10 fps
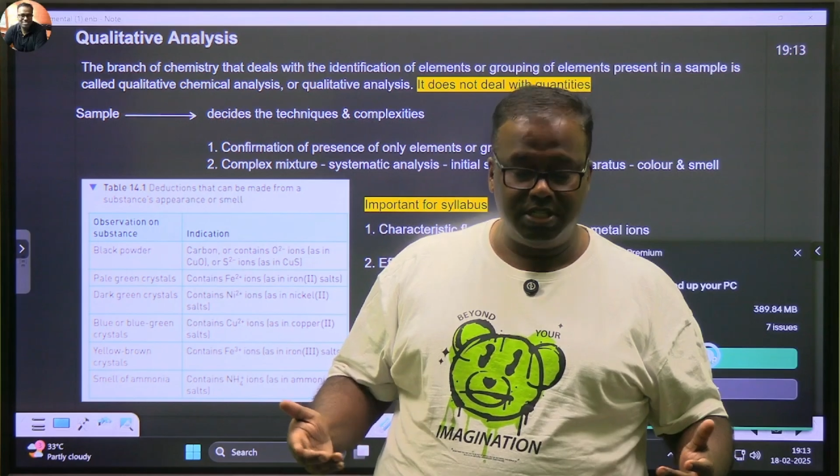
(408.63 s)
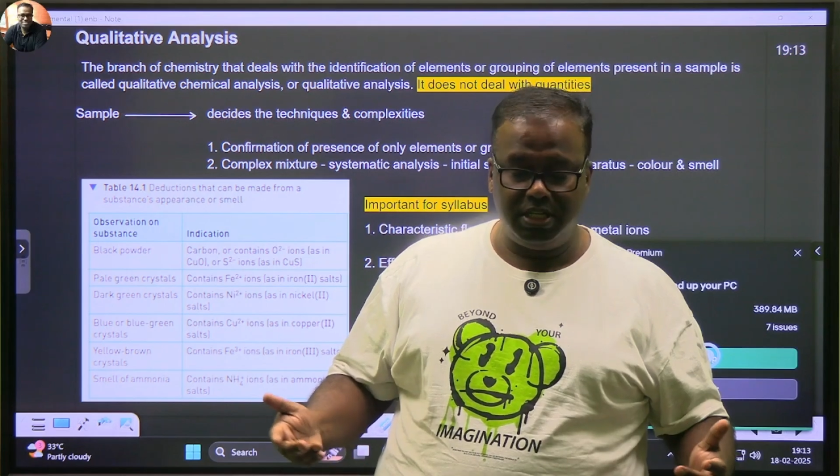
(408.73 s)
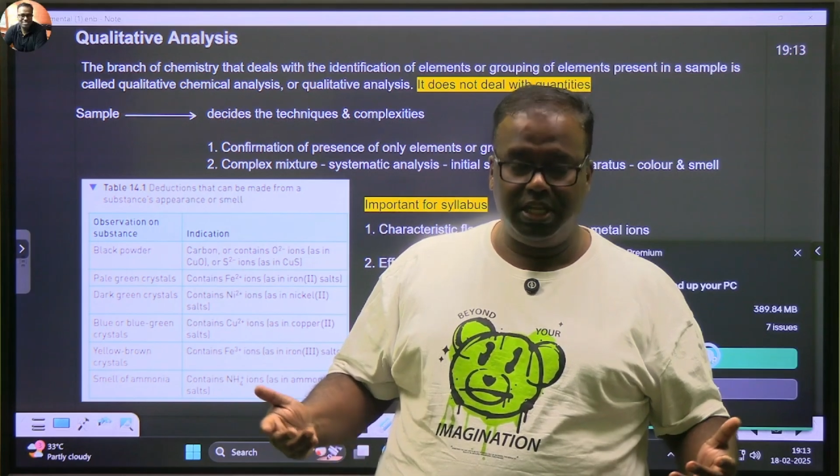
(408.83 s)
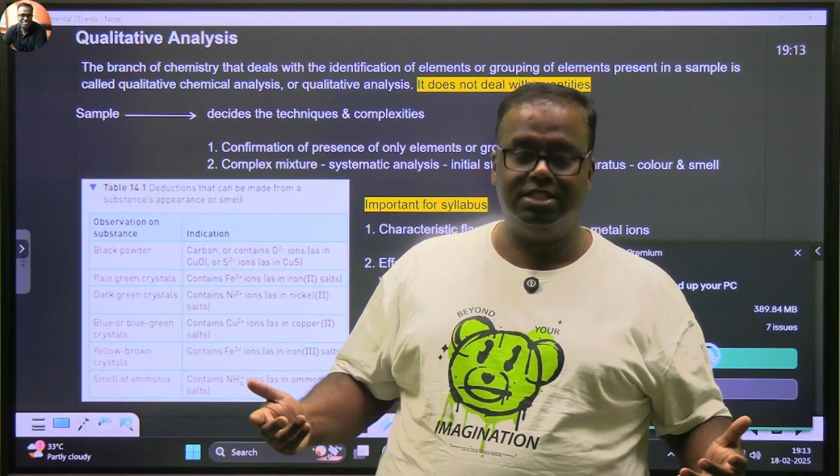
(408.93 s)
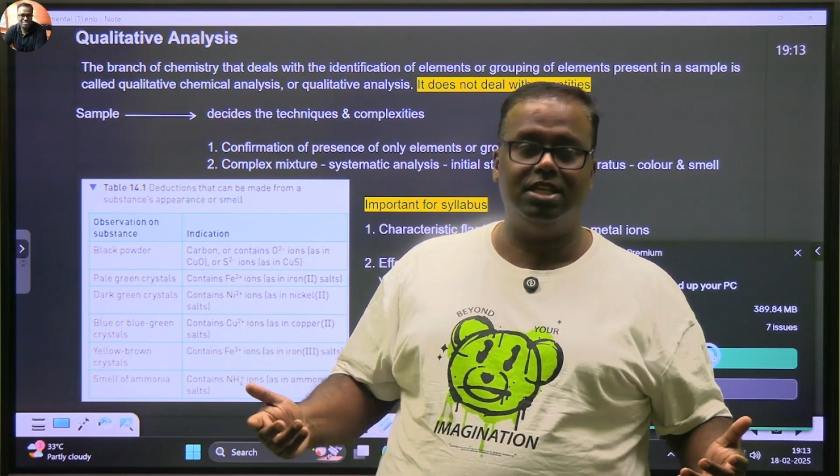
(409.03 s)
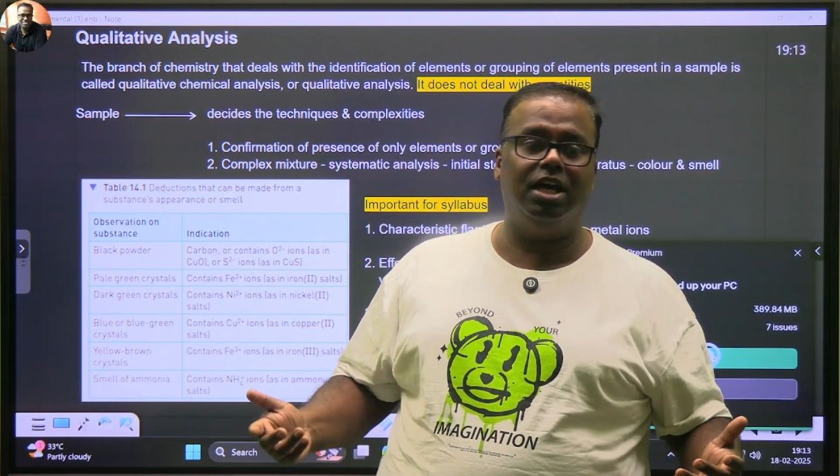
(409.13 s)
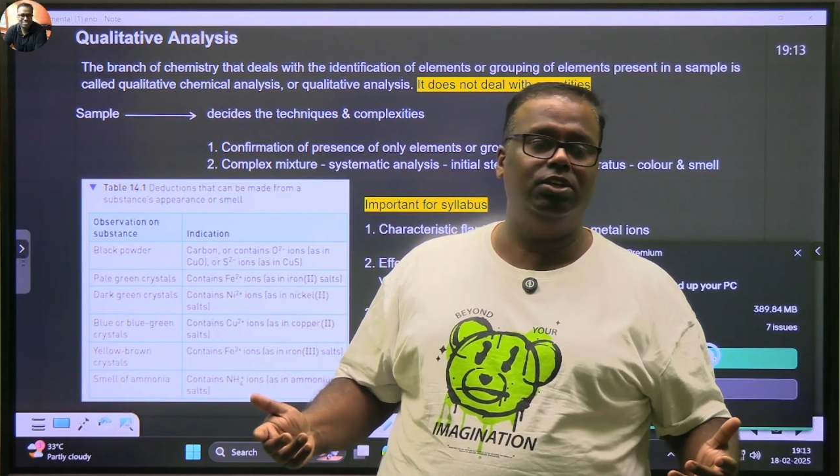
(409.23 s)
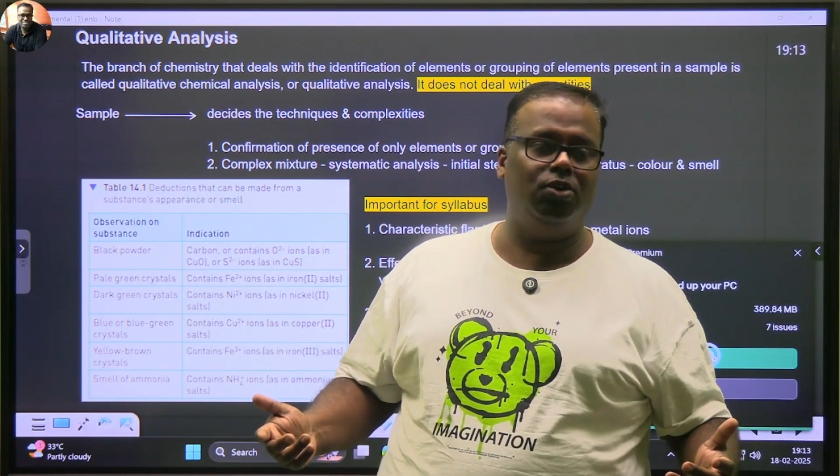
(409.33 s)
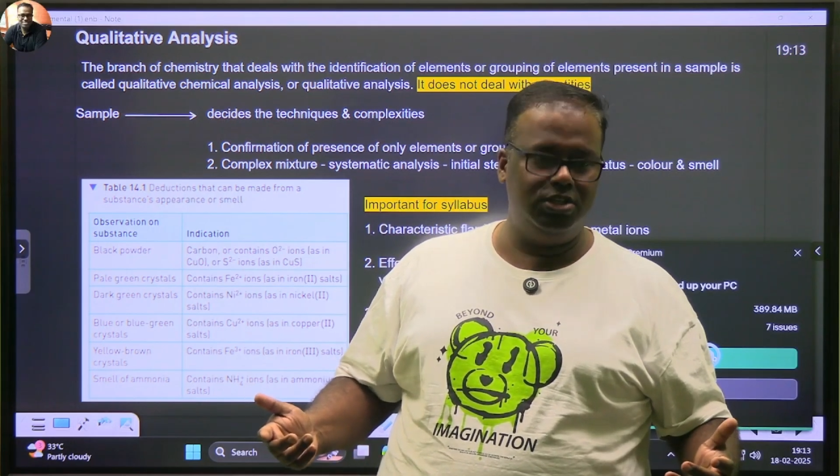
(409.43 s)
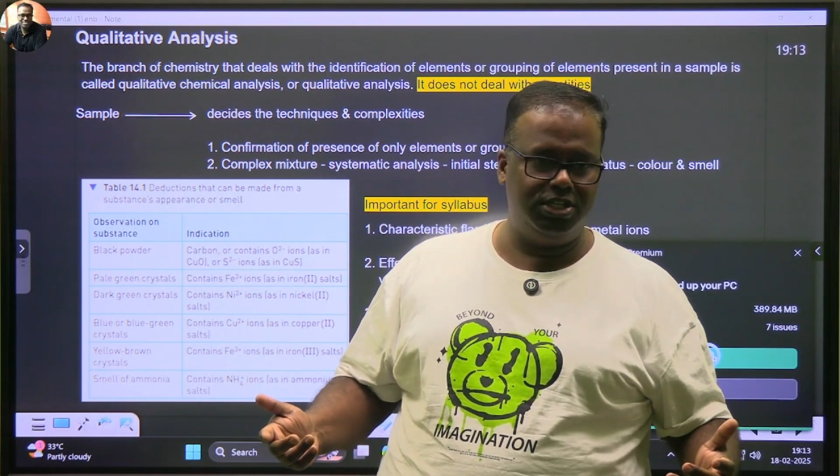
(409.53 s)
gets
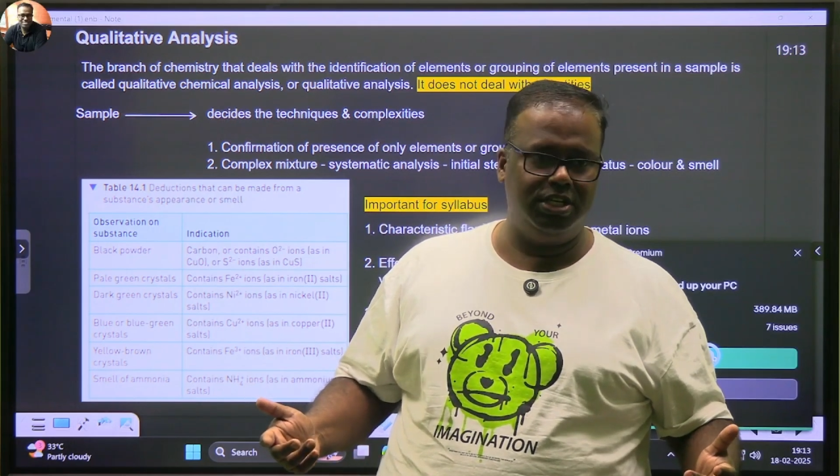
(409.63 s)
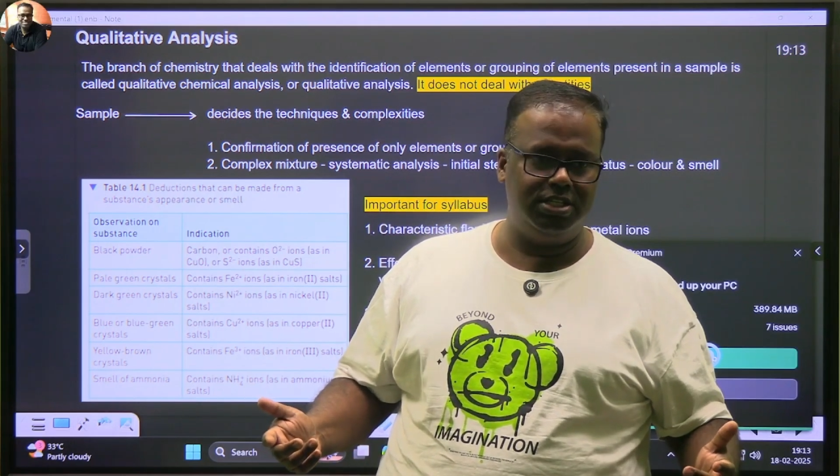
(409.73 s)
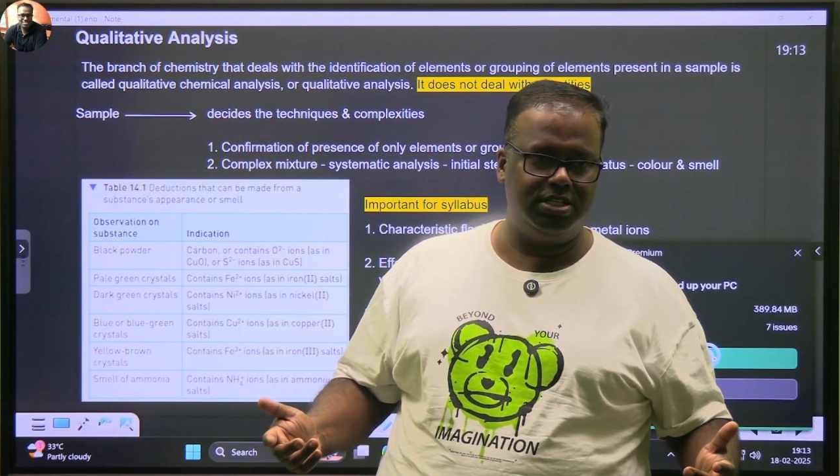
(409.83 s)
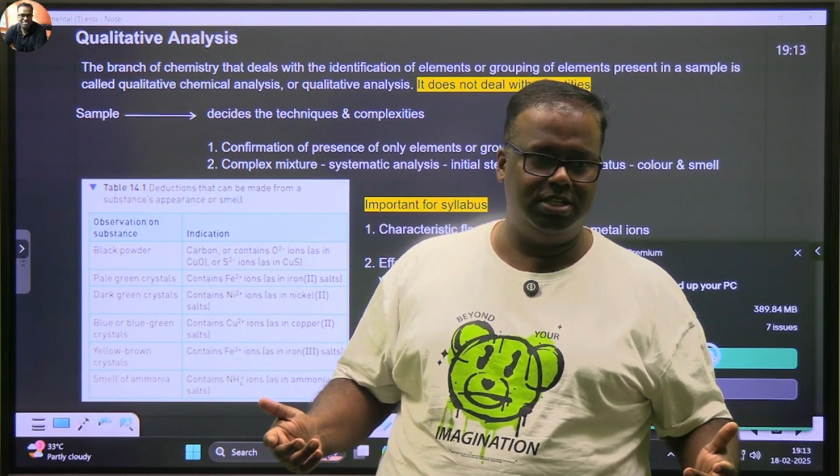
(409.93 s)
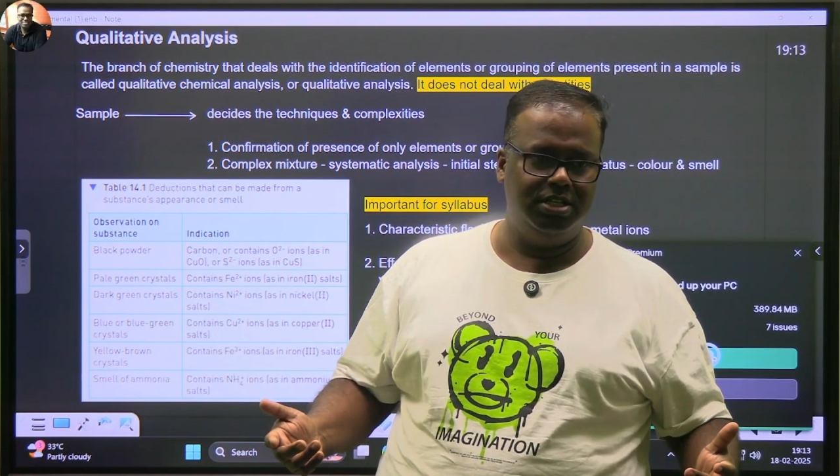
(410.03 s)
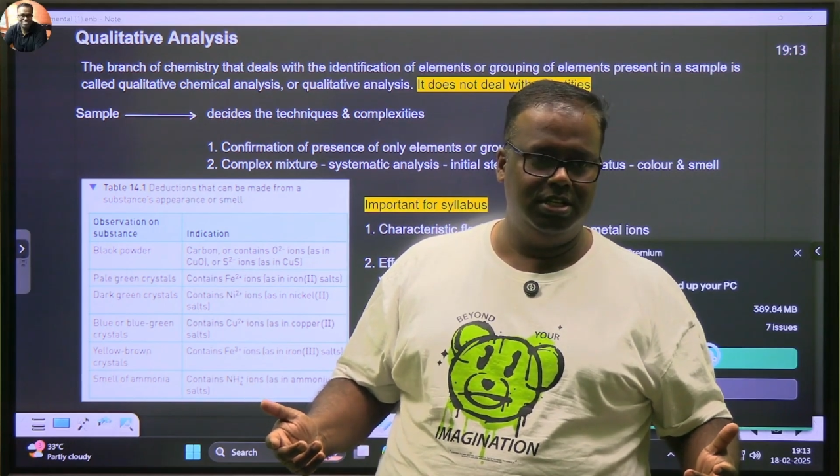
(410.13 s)
unconscious,